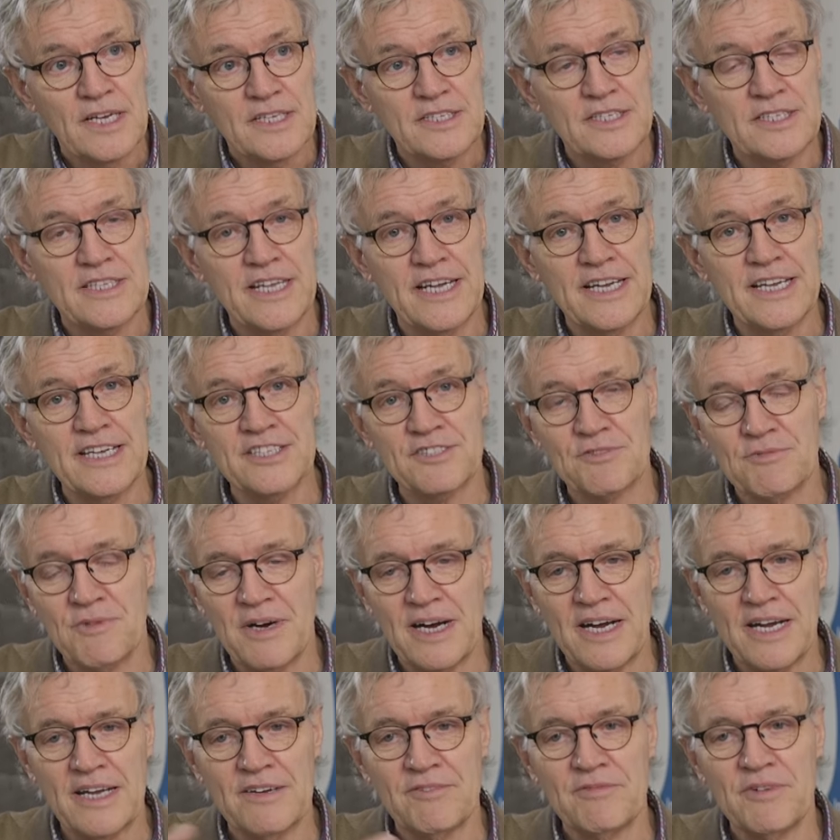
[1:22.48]
So that is
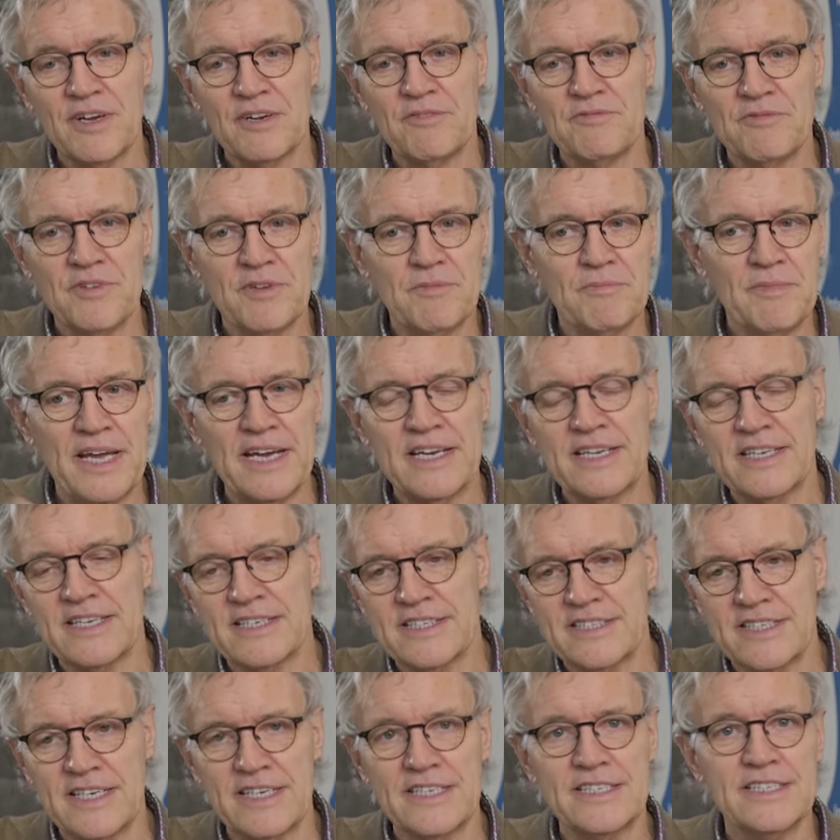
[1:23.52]
why when we make
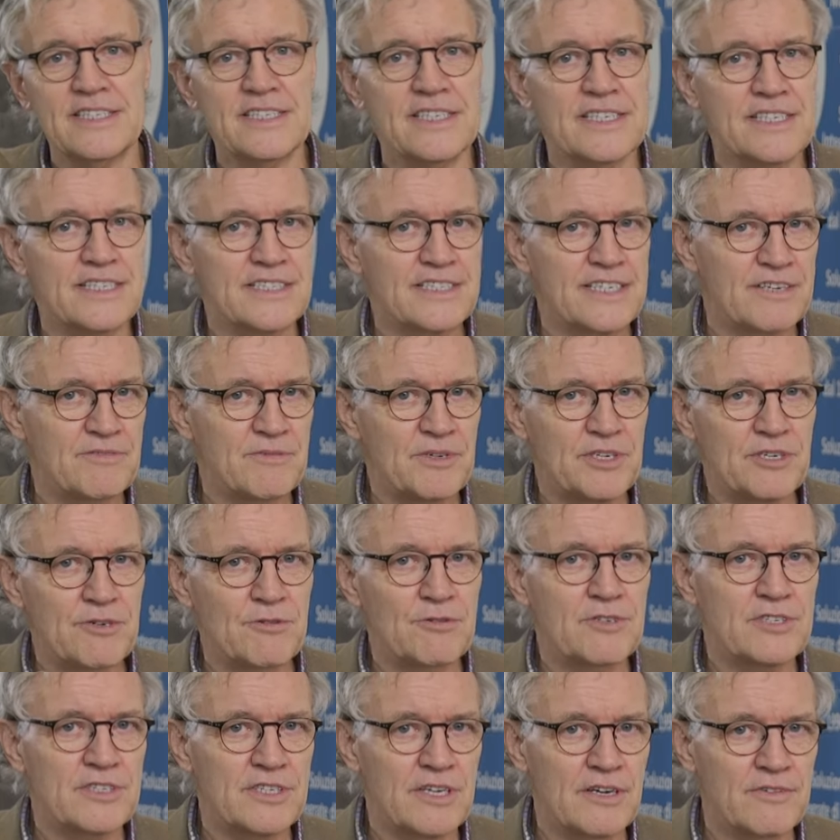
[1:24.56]
decisions and we
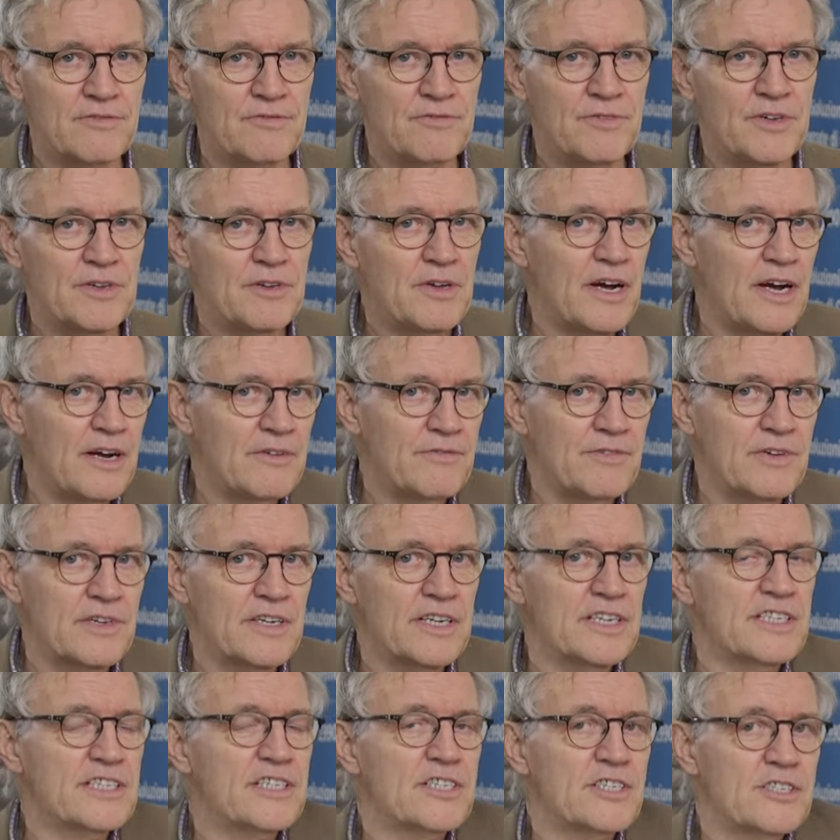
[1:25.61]
do stuff, we
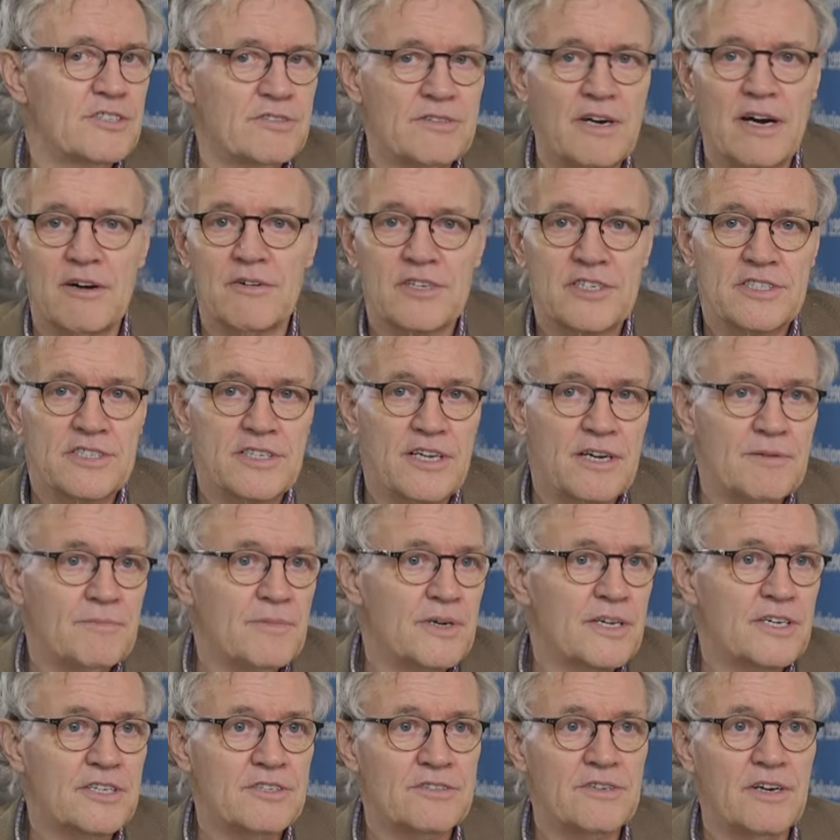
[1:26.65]
often listen to our
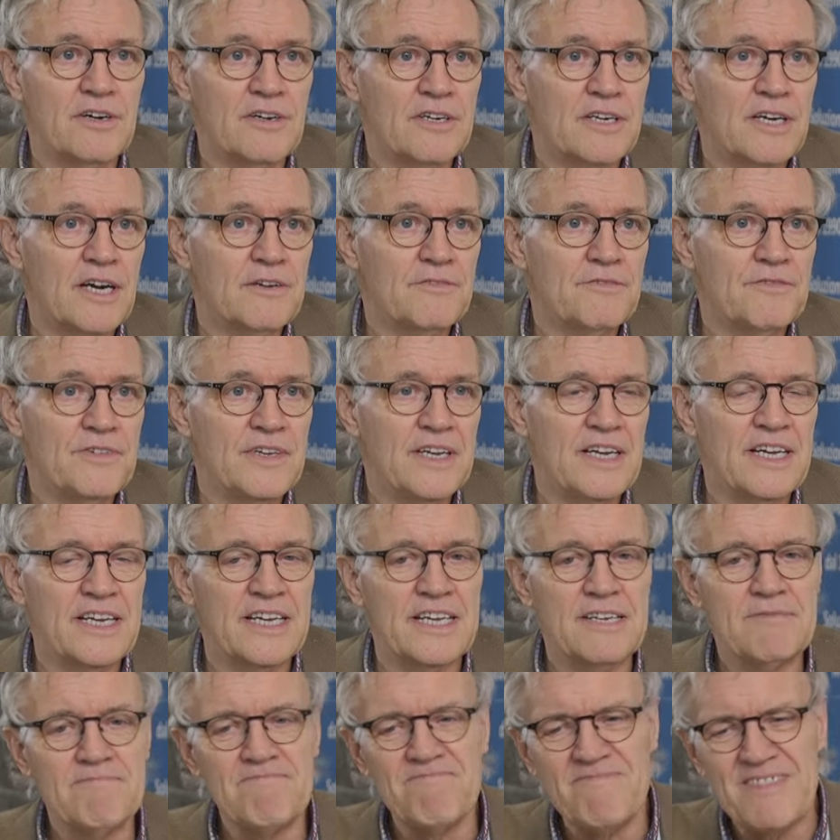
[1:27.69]
stomach, to our gut
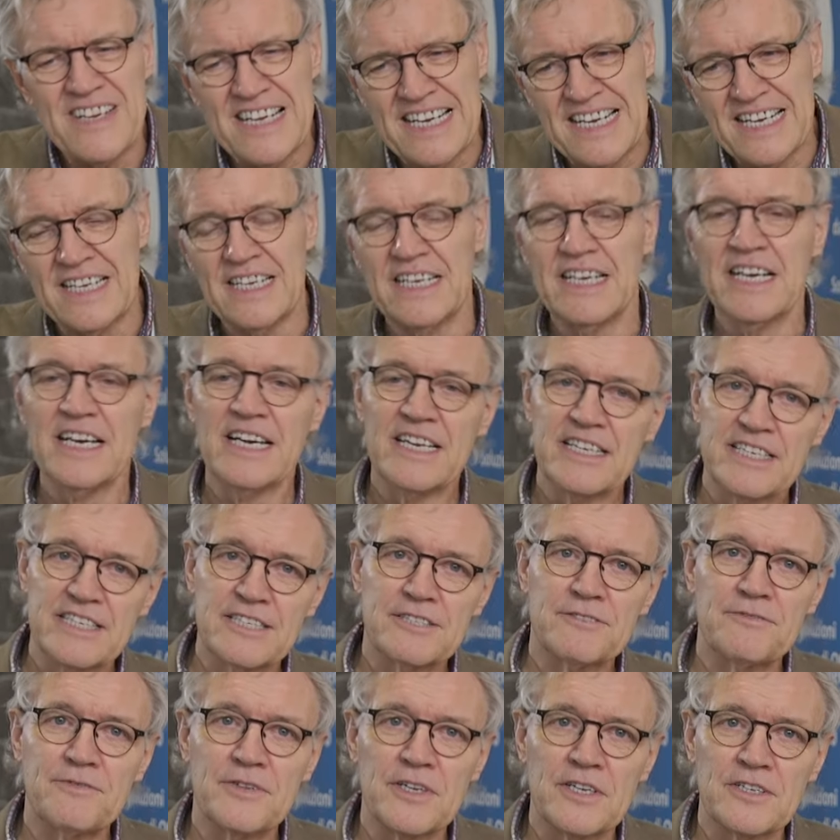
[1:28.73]
feeling, nah,
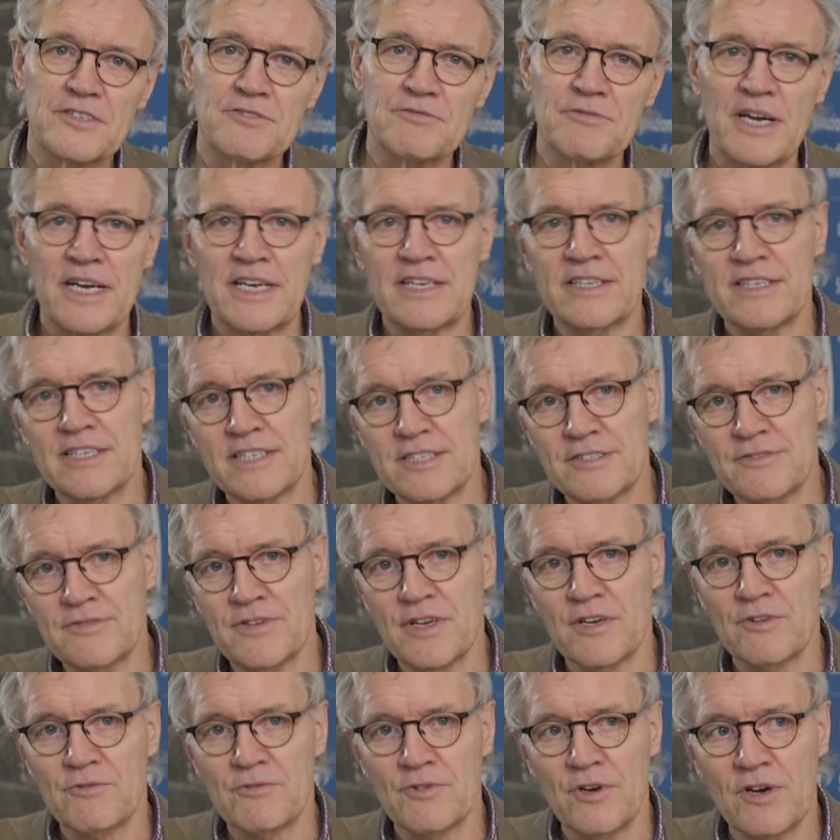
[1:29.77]
this feels right, this
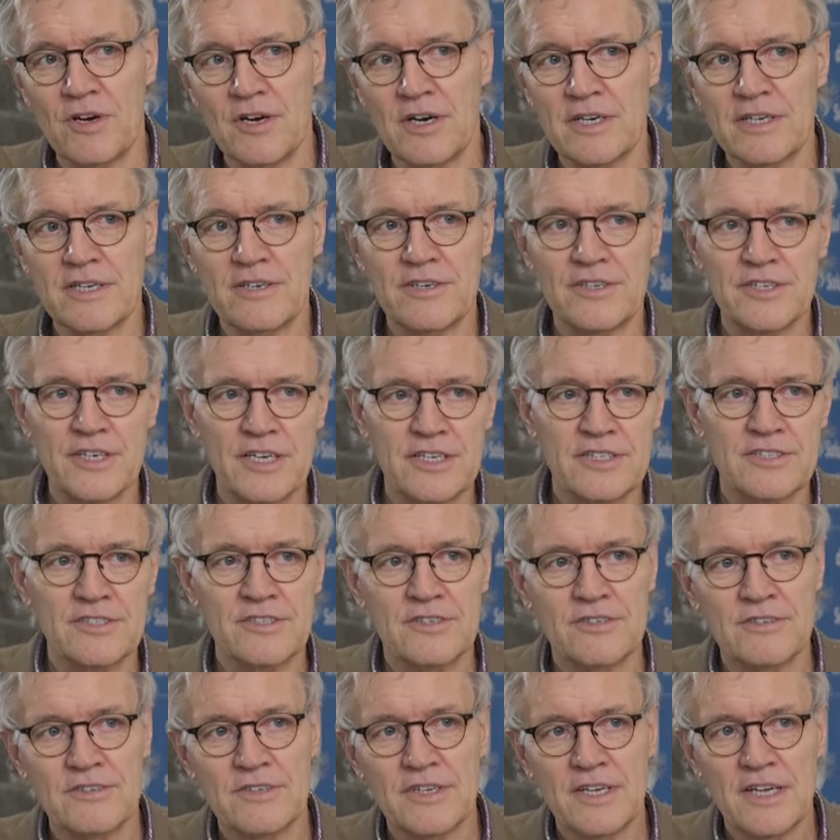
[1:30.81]
feels wrong, or not
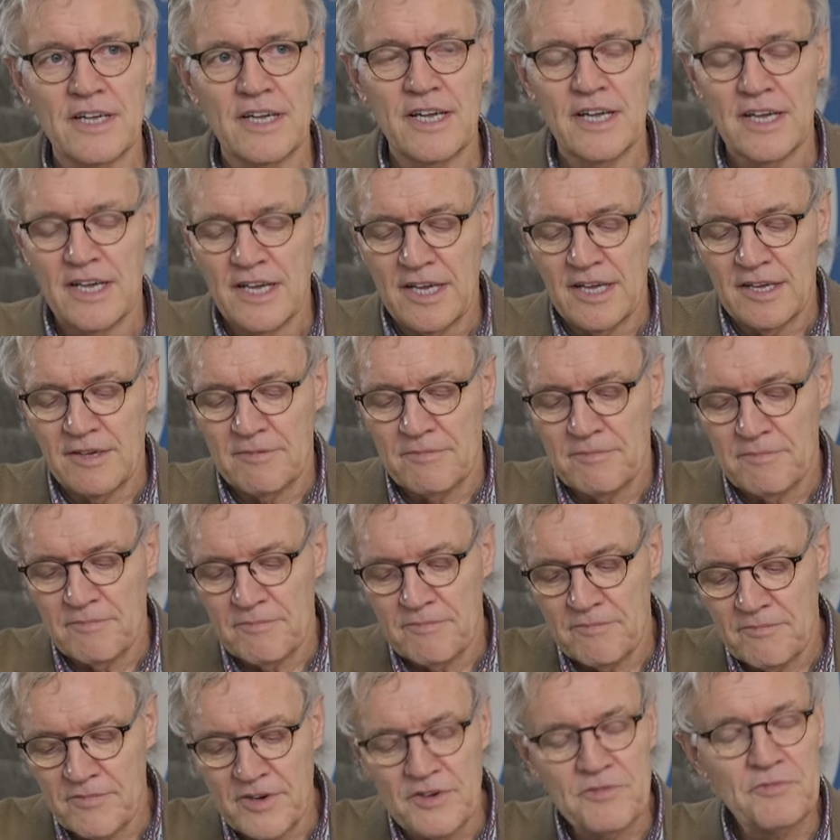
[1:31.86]
so.
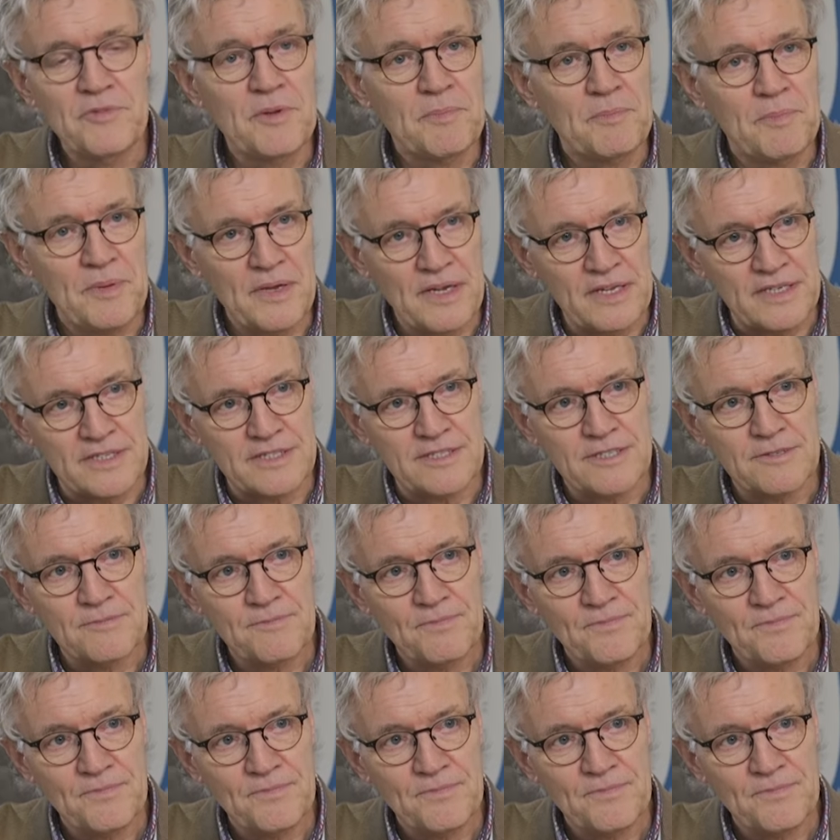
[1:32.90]
When we build,